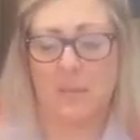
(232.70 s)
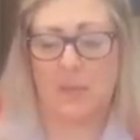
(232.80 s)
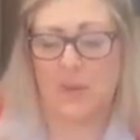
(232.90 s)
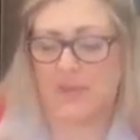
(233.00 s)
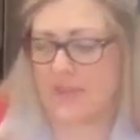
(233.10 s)

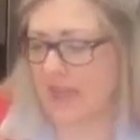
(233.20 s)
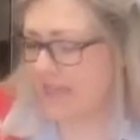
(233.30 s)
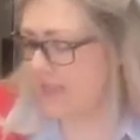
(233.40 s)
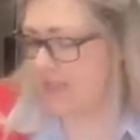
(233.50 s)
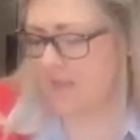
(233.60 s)
But with
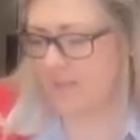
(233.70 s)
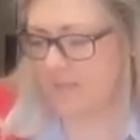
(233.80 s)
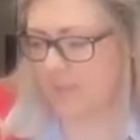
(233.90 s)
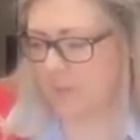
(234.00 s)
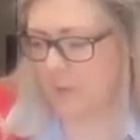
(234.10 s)
this,
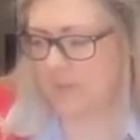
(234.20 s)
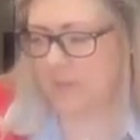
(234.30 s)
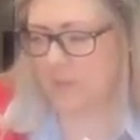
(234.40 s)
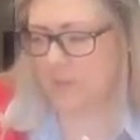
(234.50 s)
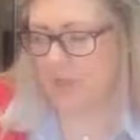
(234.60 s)
what I'm
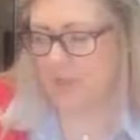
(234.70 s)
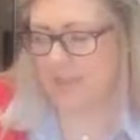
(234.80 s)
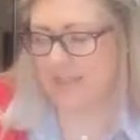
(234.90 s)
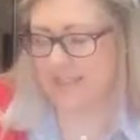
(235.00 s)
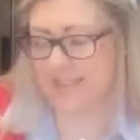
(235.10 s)
going to do
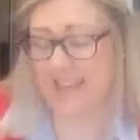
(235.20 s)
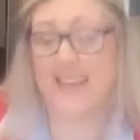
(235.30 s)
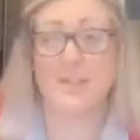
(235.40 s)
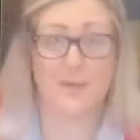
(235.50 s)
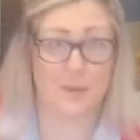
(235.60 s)

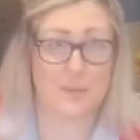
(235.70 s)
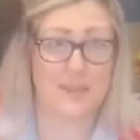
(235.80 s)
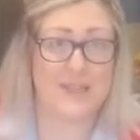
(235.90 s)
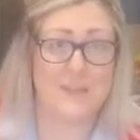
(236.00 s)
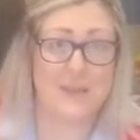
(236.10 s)
instead of those
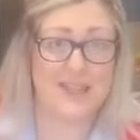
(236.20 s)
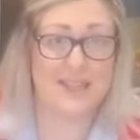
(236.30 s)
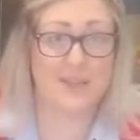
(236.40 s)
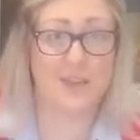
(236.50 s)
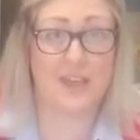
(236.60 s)

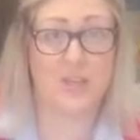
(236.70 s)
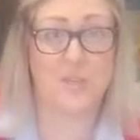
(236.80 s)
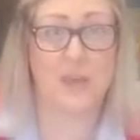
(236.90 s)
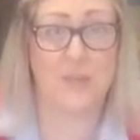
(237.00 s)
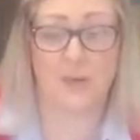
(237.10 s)
pieces of kitchen
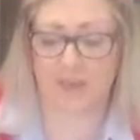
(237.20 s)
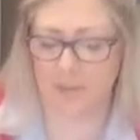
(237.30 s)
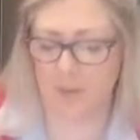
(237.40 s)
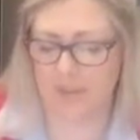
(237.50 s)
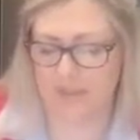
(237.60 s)
paper at the
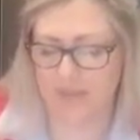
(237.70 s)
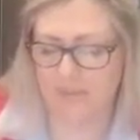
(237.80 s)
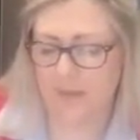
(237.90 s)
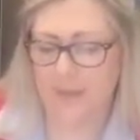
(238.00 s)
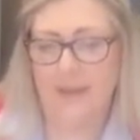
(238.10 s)
bottom,
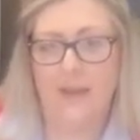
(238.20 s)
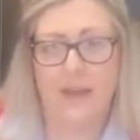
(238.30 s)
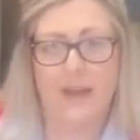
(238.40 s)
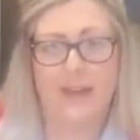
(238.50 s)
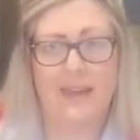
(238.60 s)

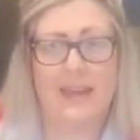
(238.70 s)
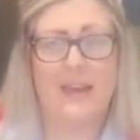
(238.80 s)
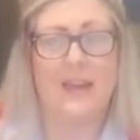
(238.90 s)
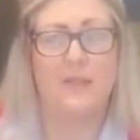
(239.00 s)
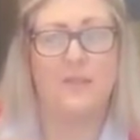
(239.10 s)

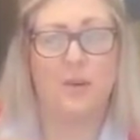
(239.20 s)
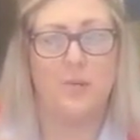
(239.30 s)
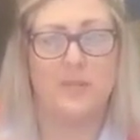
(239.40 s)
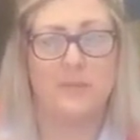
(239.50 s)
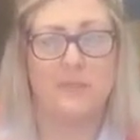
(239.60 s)
again, I
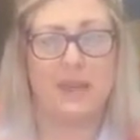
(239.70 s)
folded